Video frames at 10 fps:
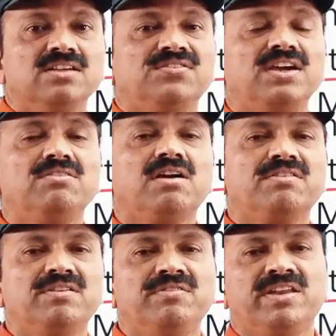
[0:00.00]
5 are
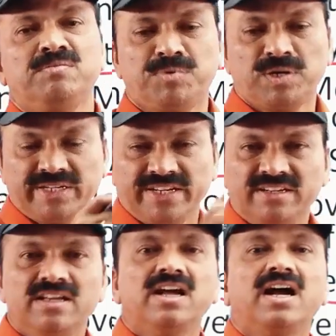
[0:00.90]
very, very
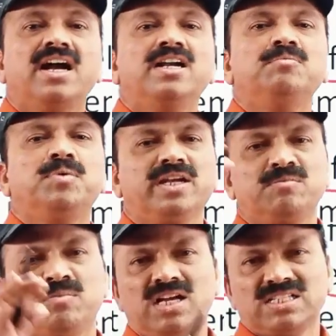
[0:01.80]
important and
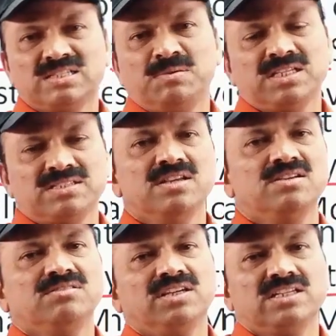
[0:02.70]
important Mahasabhas
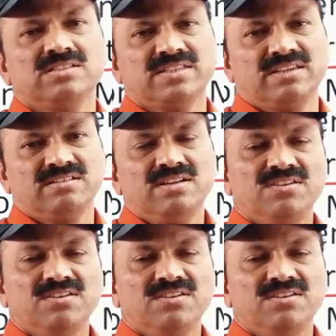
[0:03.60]
we can see.